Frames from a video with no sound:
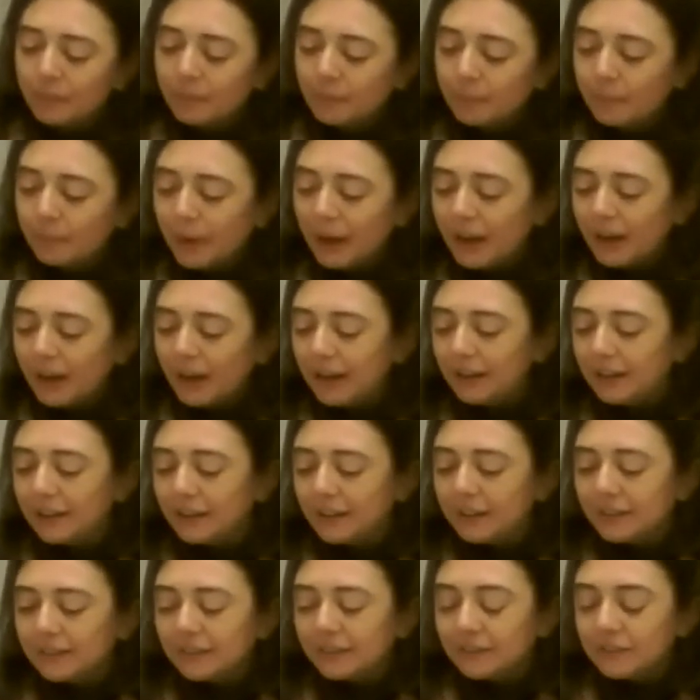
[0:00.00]
But
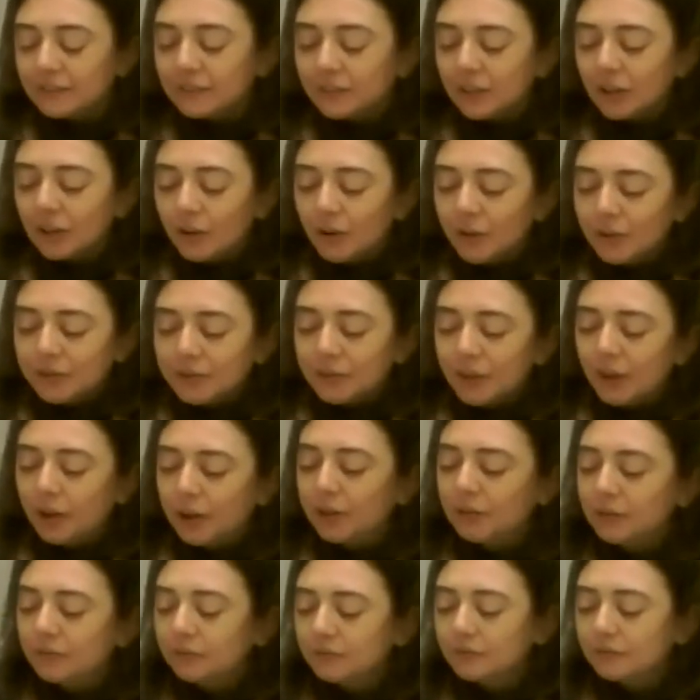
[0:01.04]

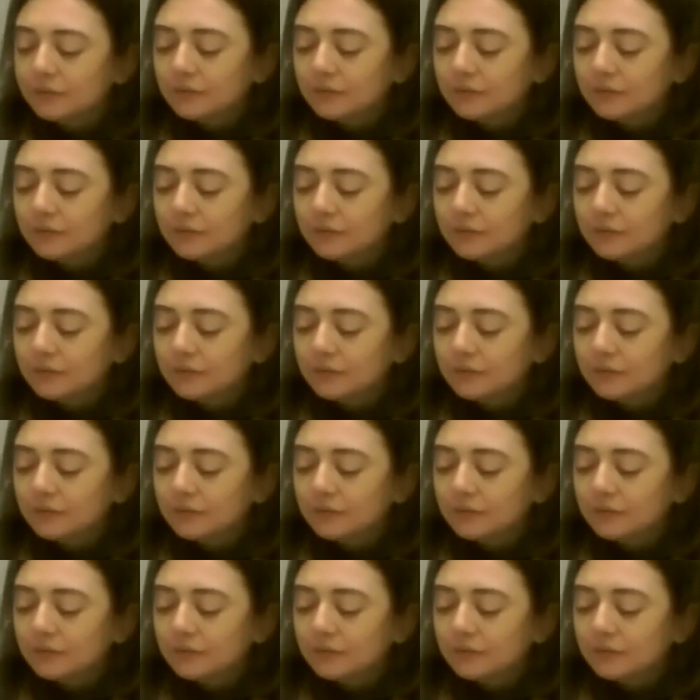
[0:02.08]
also,